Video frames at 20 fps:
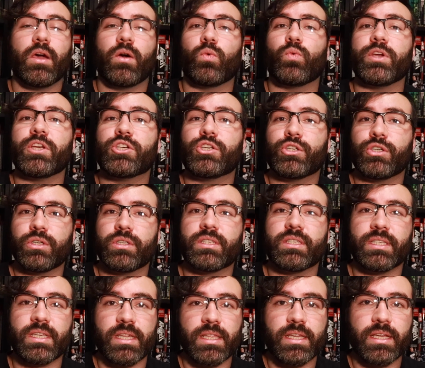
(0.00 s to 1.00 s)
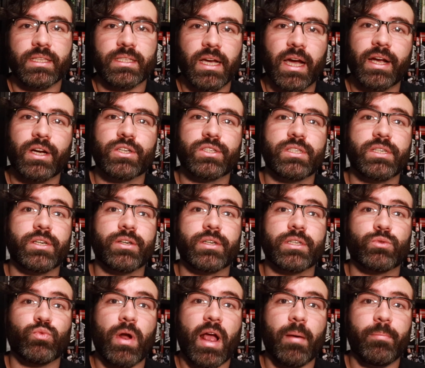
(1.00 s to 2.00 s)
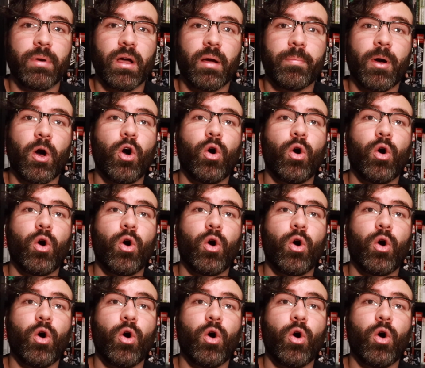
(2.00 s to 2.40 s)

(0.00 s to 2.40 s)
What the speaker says: we should see the entire series wrap up